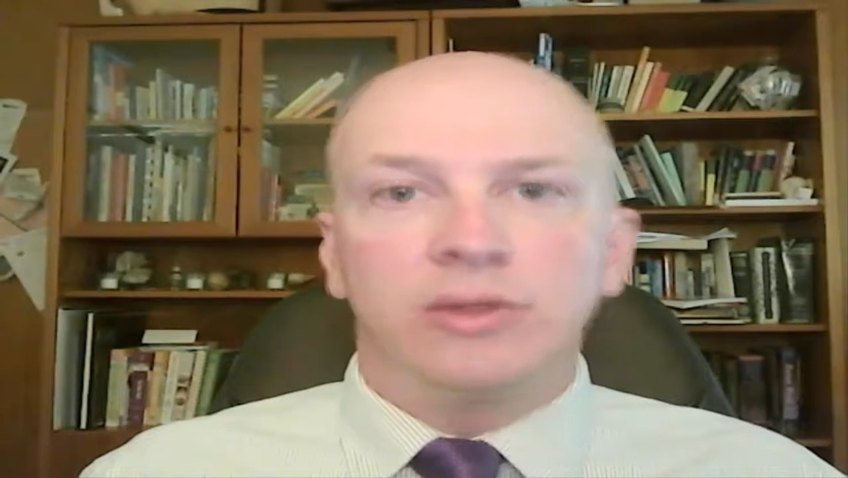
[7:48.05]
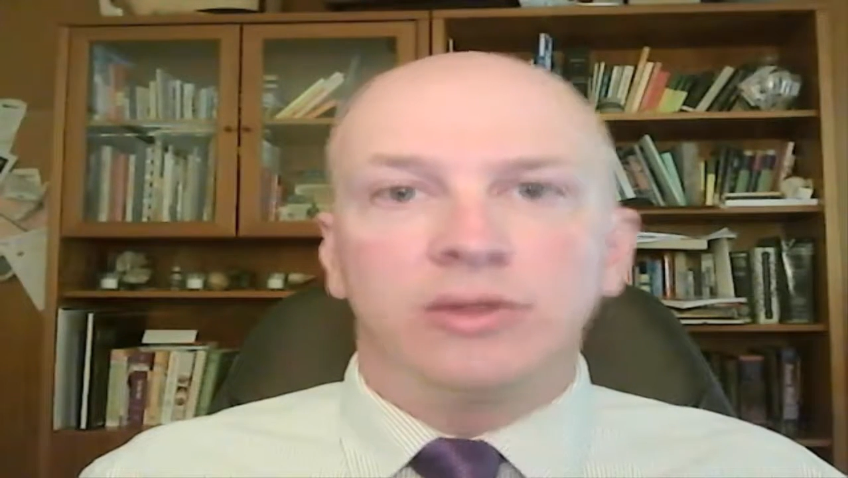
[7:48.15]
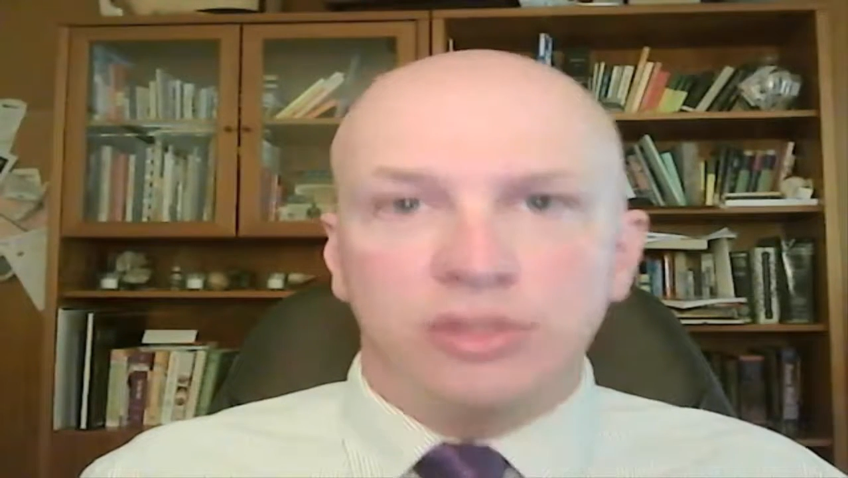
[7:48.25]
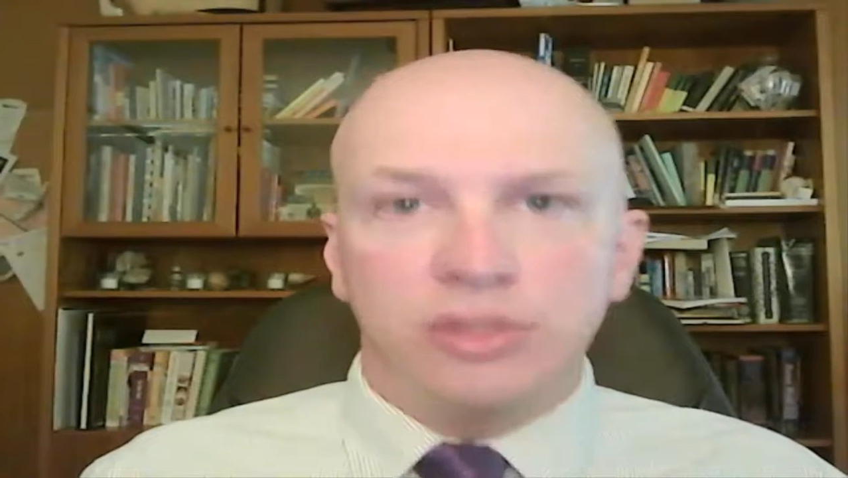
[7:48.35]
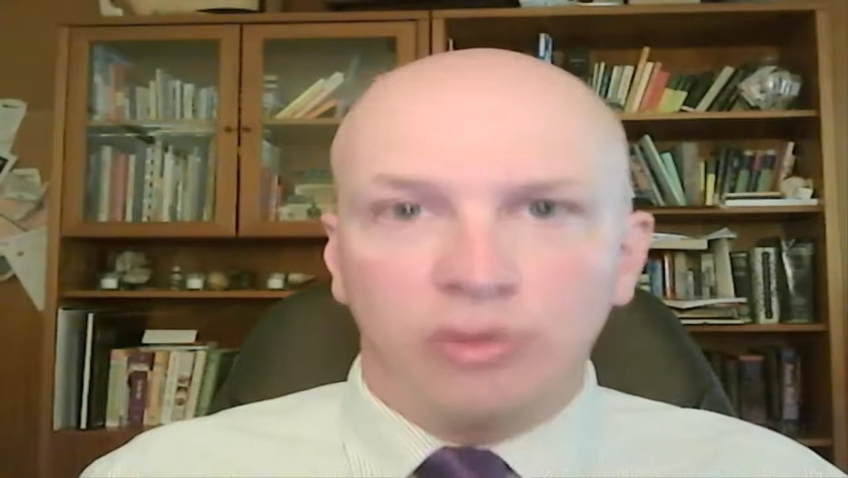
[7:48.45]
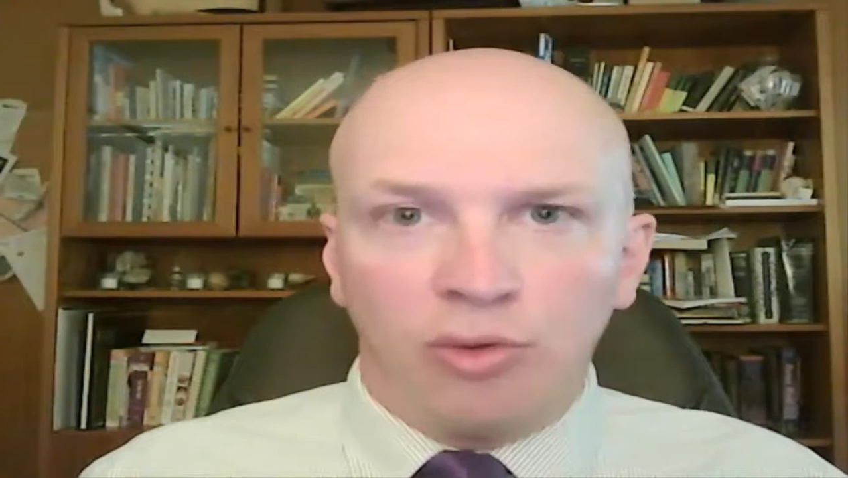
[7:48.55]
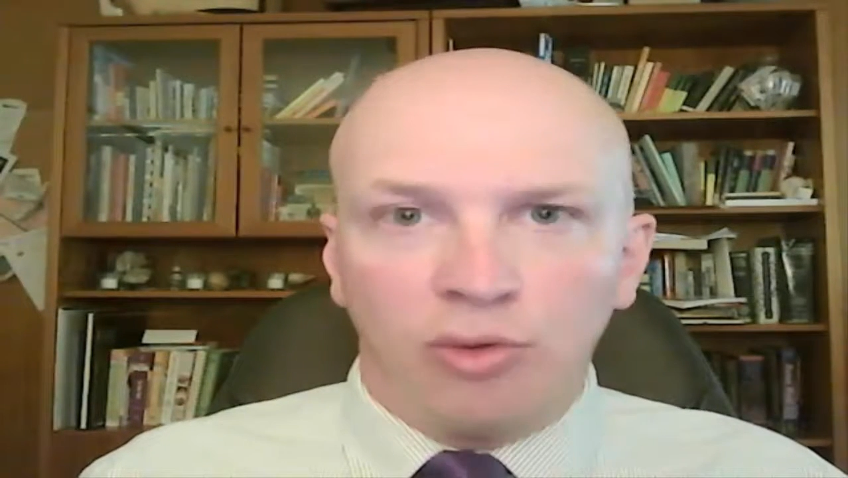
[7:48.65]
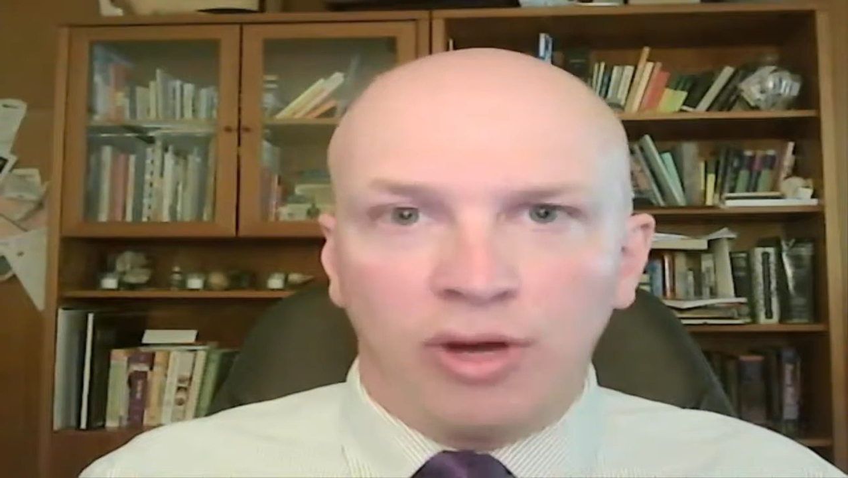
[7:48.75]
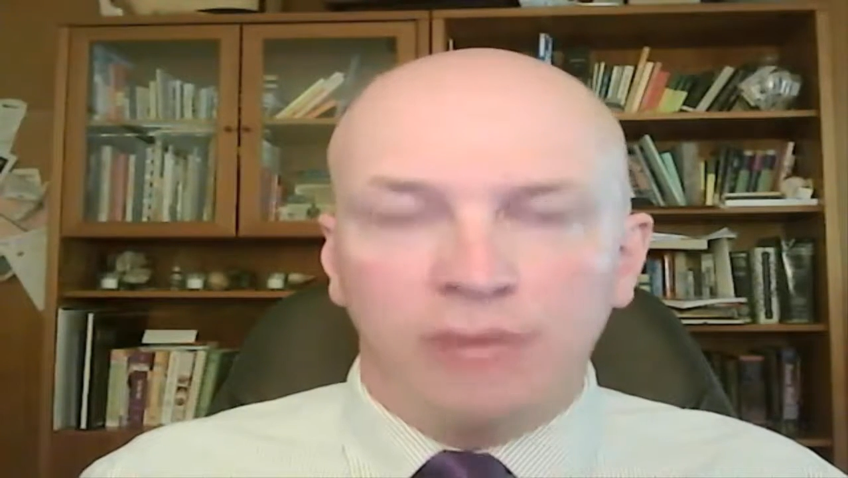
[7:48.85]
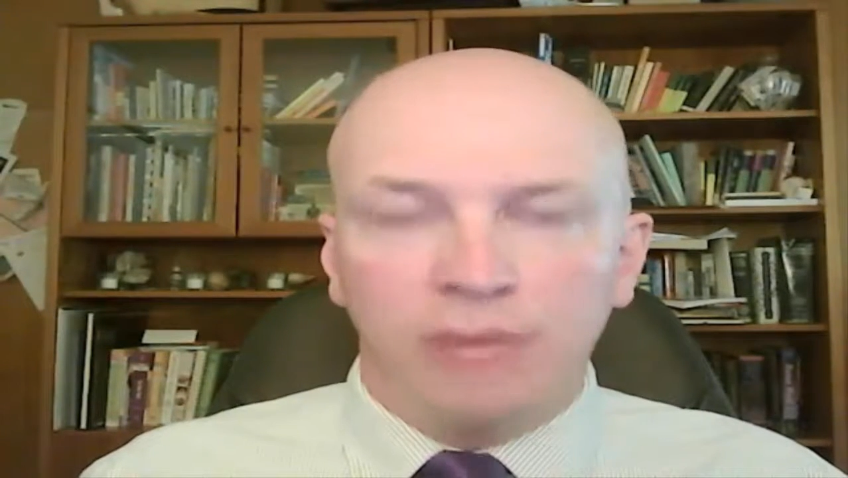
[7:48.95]
those who are
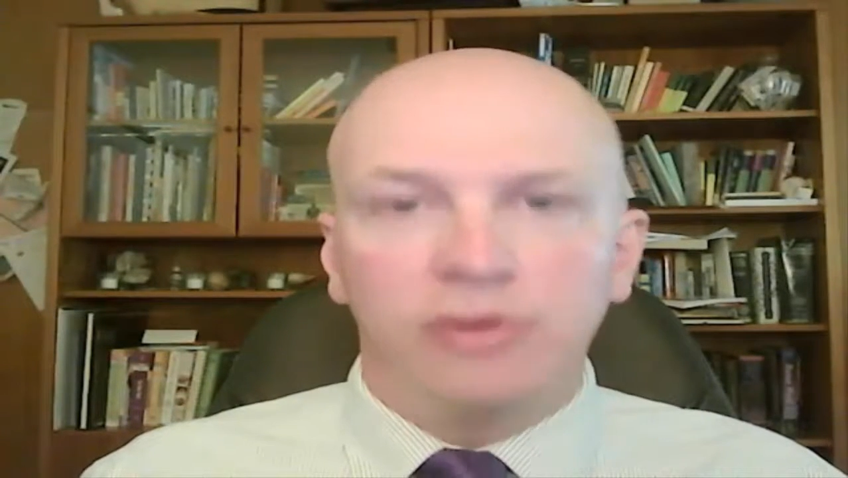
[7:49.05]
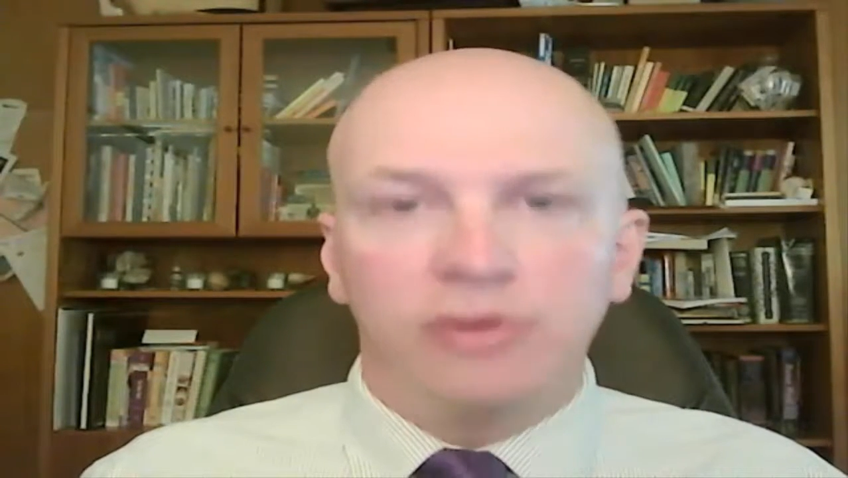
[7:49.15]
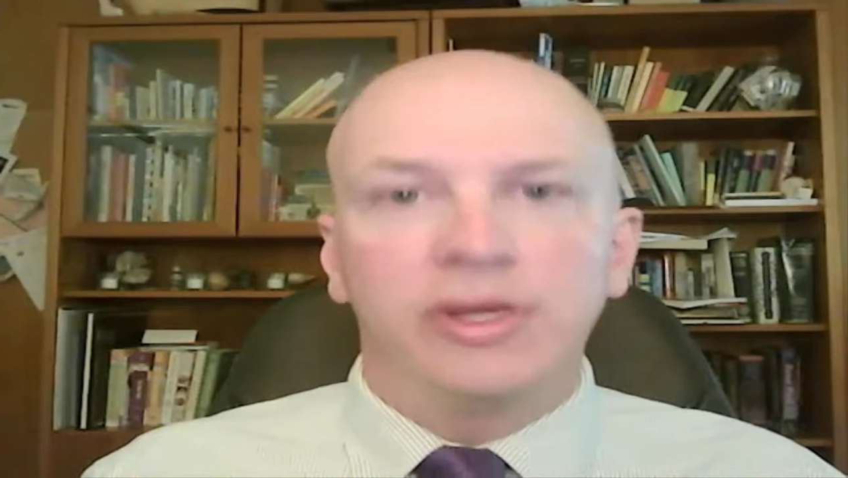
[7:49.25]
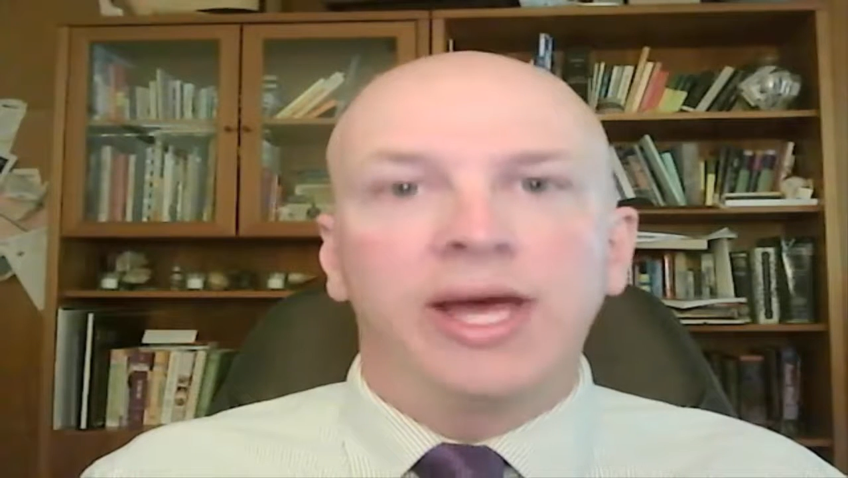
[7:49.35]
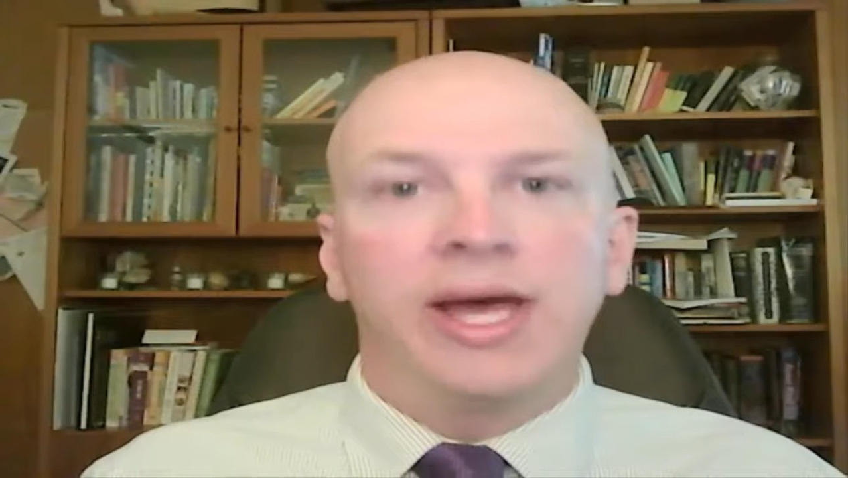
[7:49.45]
more honorable,